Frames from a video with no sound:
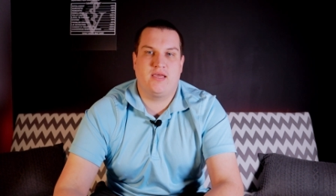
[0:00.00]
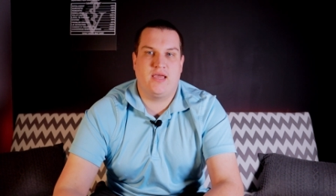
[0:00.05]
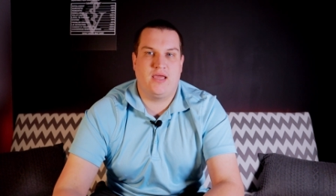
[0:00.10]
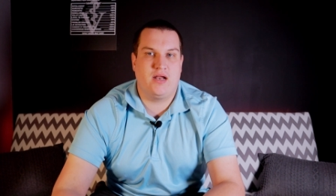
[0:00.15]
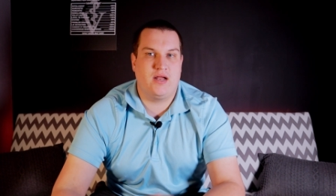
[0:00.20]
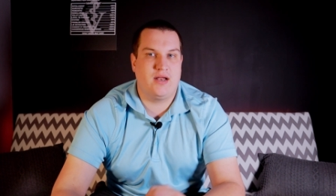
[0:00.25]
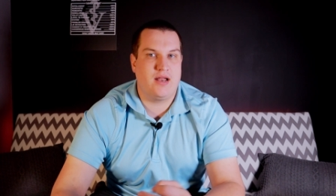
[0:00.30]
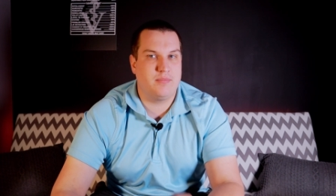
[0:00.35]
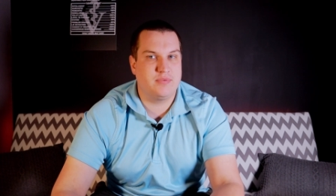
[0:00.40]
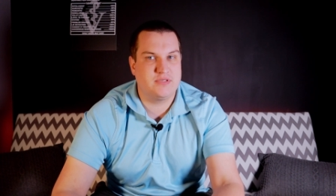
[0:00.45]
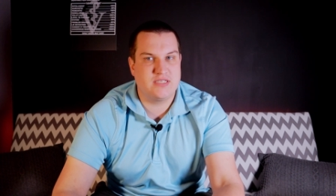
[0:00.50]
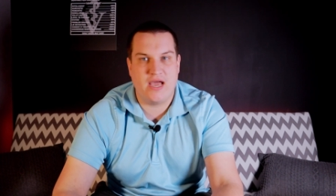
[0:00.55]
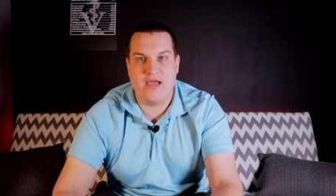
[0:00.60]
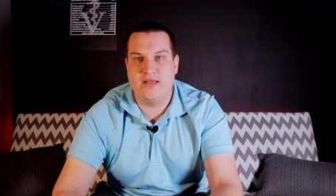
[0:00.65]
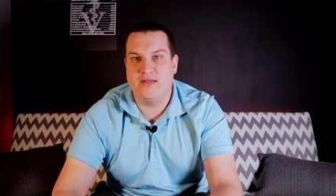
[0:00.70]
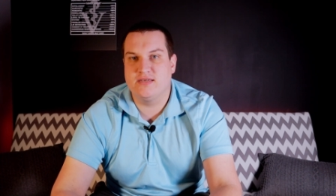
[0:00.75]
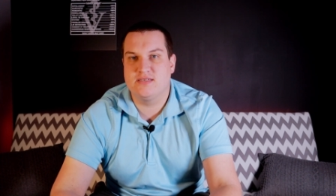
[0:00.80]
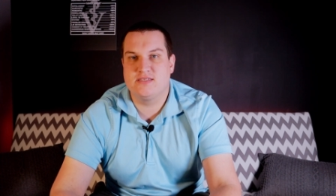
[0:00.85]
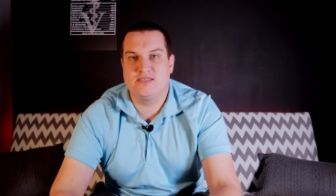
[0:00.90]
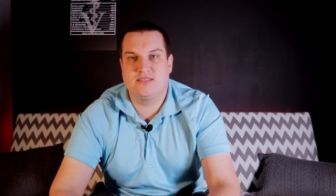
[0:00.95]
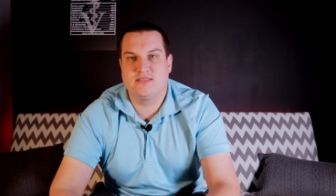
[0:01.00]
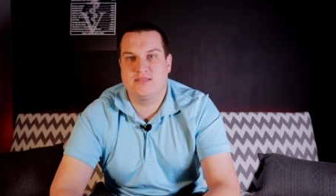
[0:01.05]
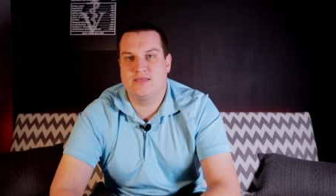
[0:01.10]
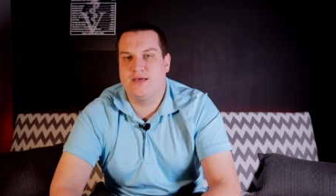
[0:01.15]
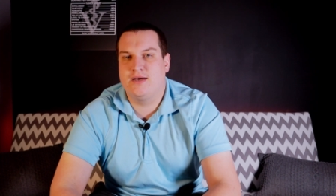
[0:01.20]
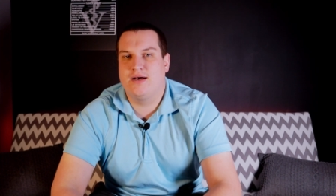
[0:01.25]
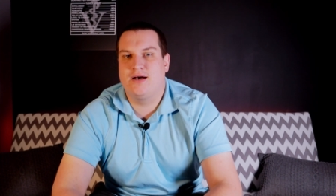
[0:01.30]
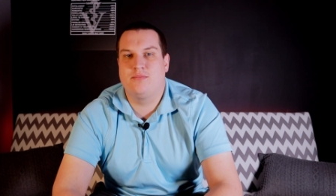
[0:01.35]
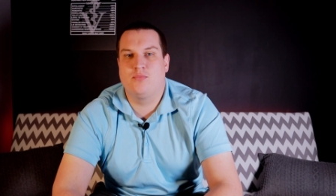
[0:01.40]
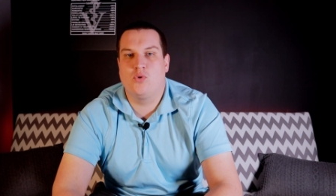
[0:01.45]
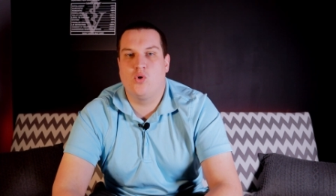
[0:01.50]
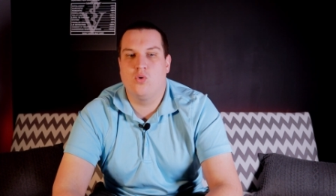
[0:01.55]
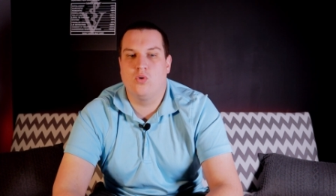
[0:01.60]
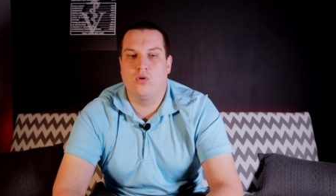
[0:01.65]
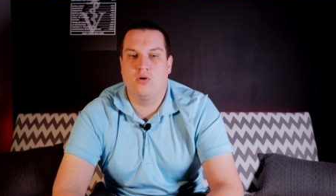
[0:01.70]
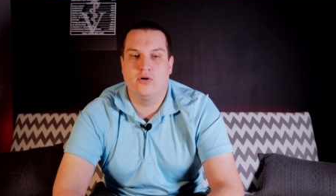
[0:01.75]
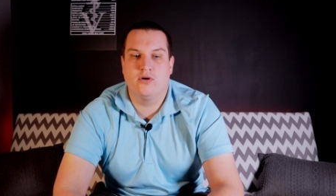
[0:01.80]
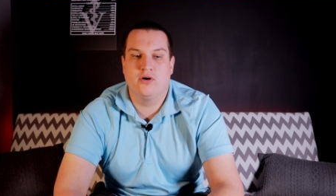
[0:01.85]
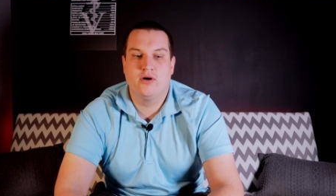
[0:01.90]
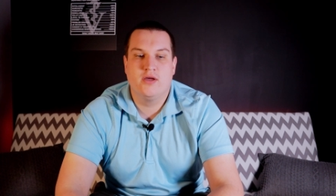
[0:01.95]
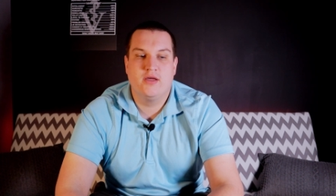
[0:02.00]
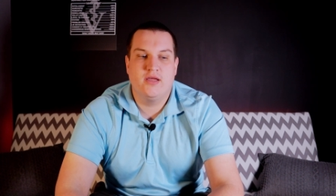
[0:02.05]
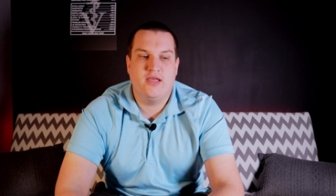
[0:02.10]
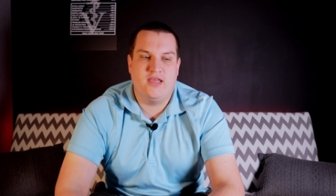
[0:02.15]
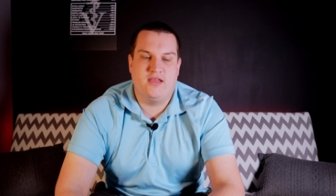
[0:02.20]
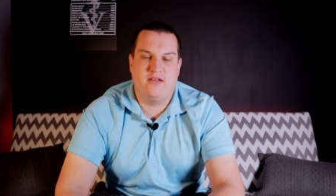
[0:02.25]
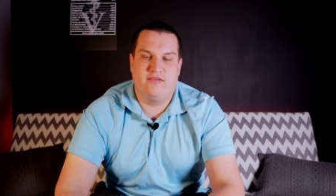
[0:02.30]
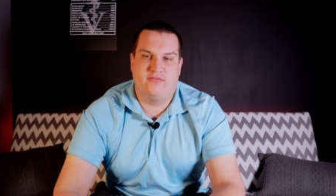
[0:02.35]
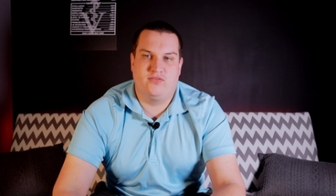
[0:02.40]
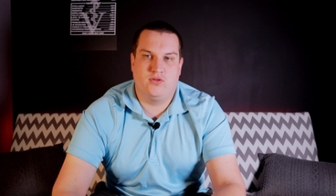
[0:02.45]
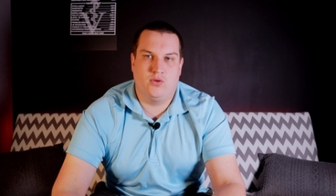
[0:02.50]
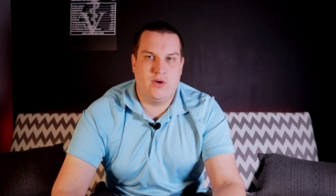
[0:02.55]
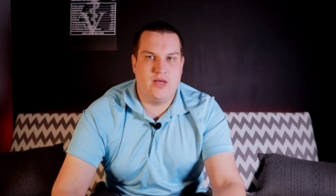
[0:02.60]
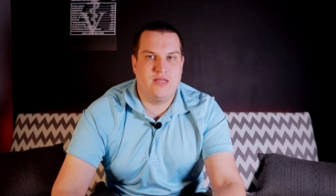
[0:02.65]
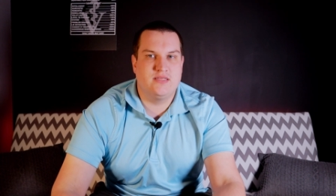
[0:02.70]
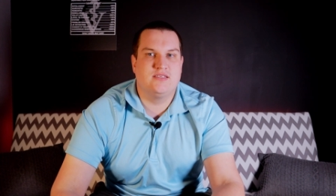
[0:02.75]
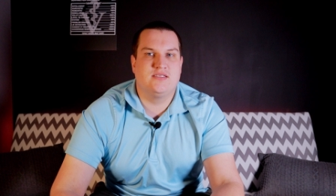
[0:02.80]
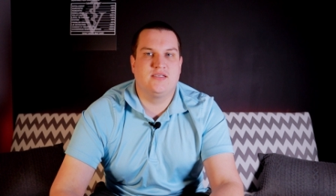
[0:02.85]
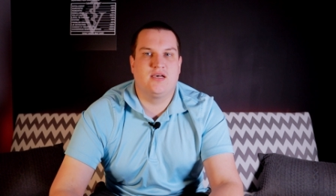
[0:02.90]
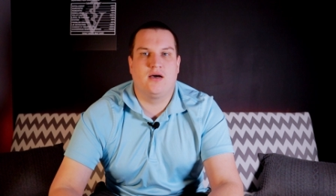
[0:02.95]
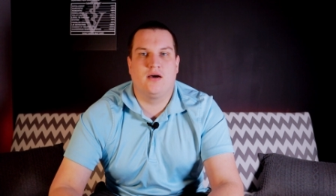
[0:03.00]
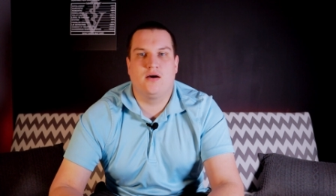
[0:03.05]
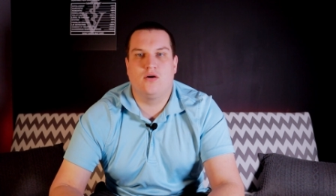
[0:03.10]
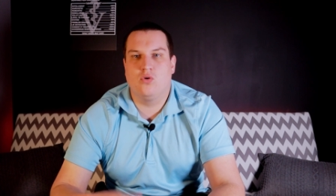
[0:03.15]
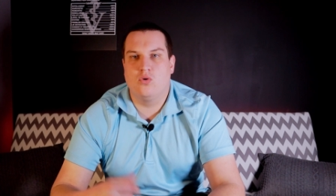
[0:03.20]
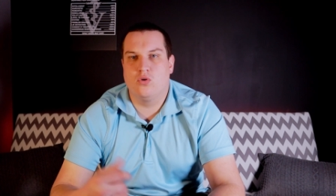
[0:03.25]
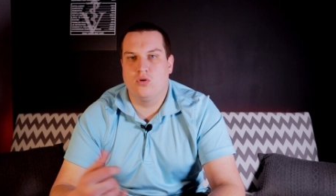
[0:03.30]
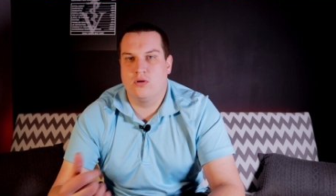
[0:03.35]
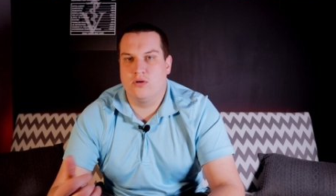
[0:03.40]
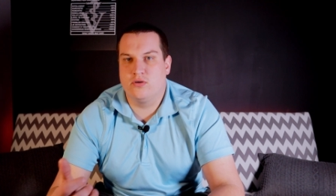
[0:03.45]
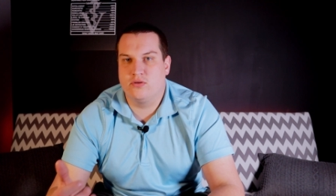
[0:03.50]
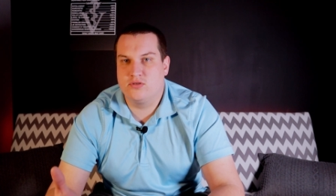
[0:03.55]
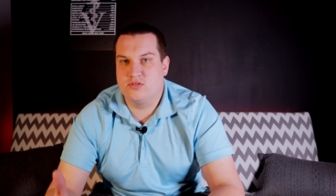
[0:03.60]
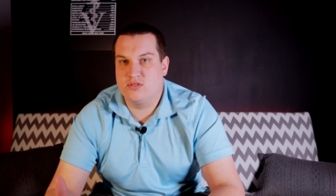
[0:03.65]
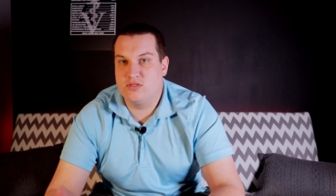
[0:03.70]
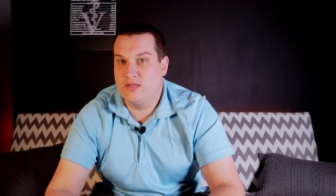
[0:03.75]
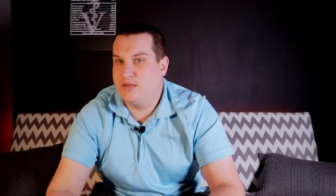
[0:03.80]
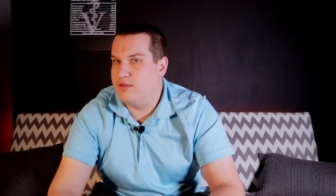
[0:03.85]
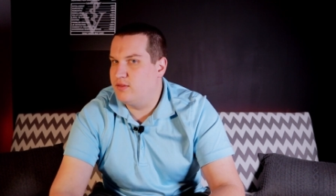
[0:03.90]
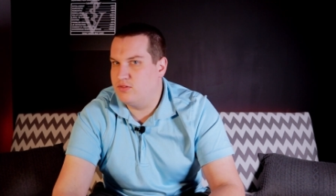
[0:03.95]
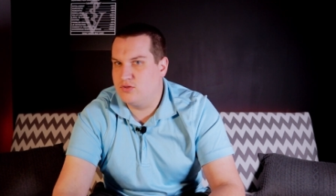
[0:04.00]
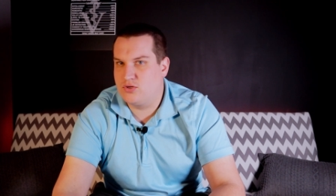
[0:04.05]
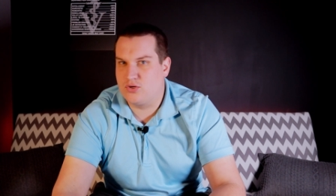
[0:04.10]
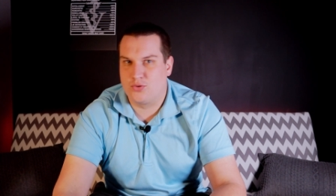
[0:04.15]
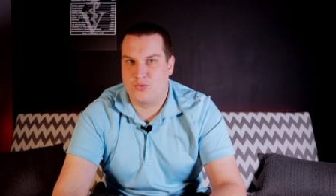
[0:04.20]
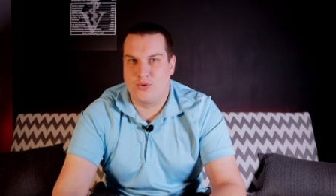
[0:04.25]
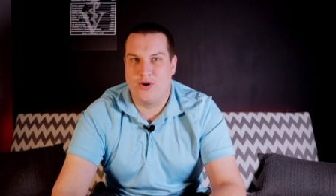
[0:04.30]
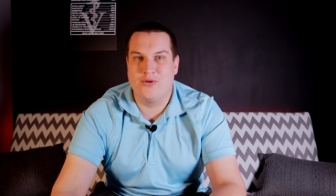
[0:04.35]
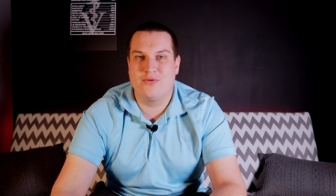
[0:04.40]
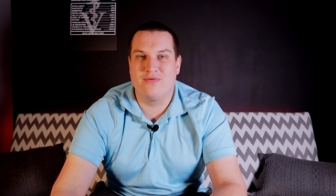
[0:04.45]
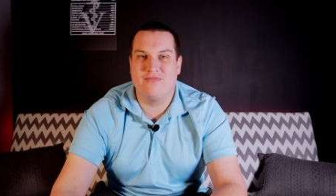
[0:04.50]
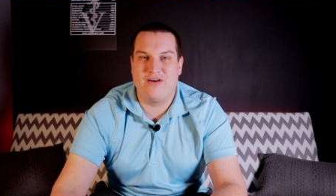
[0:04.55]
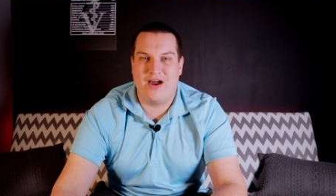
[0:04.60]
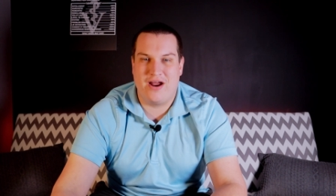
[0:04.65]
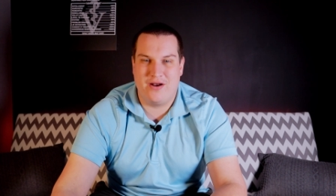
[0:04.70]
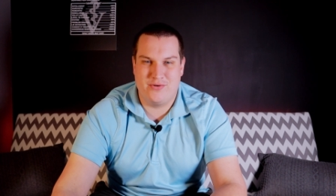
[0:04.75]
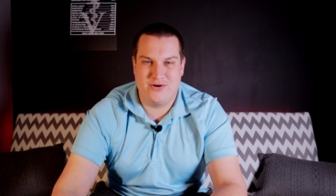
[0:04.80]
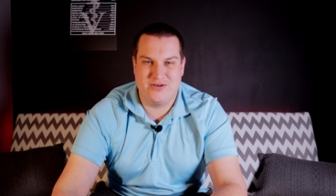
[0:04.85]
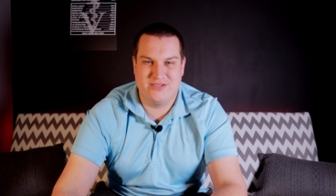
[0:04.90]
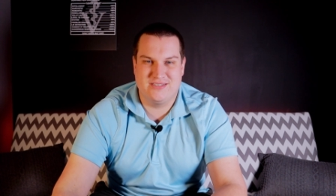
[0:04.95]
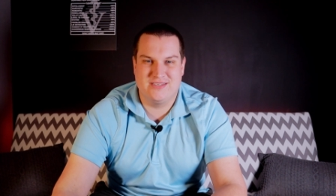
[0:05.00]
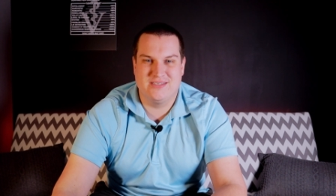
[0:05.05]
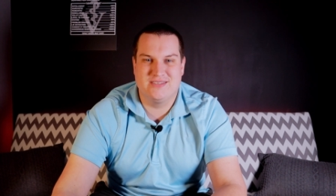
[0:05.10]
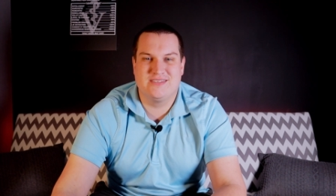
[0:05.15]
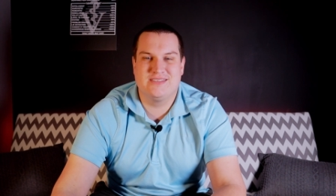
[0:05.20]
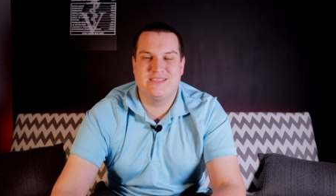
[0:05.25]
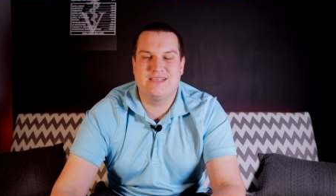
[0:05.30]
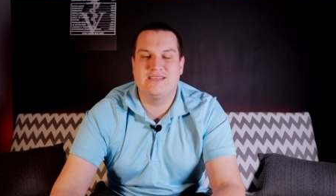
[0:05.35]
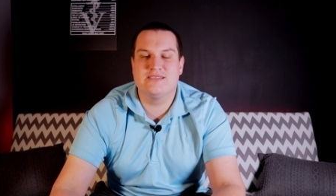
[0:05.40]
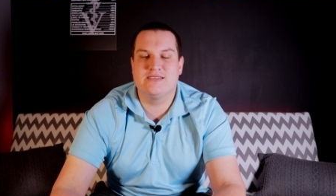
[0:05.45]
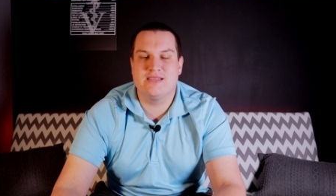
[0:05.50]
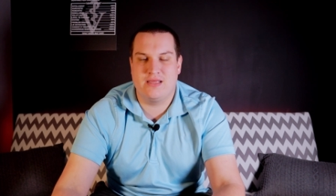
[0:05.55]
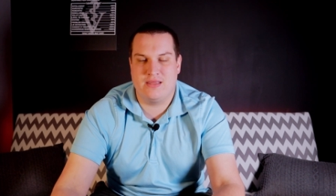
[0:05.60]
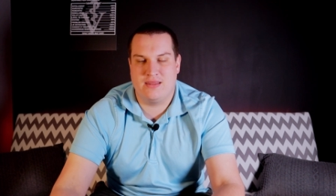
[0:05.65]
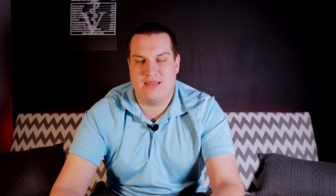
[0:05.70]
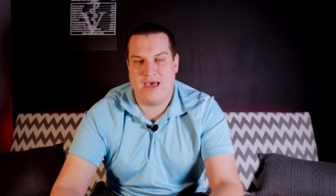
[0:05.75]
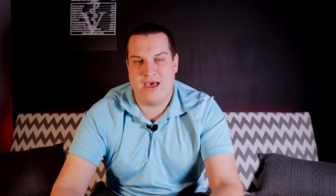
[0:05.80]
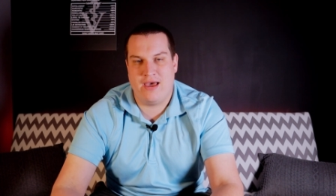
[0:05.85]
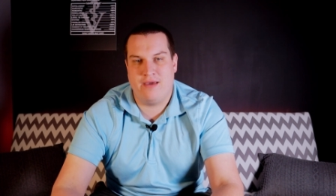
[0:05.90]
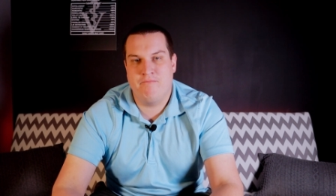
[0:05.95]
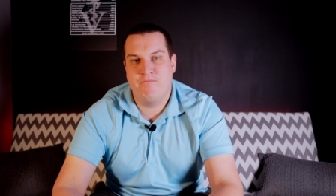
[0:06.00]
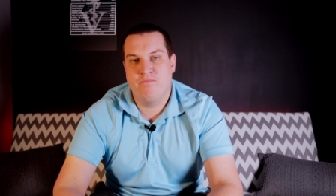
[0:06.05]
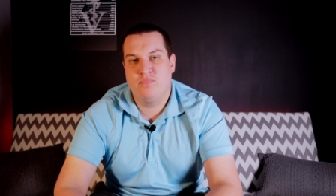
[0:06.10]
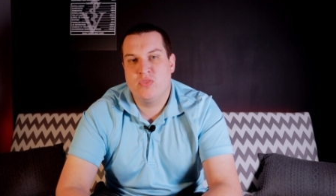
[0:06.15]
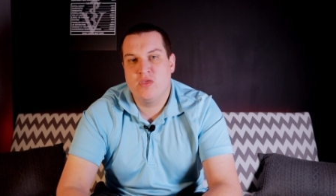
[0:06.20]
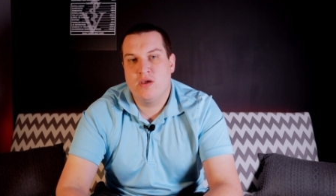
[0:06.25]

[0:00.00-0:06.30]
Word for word: canine hepatitis, or influenza, or coronaviruses, things like that.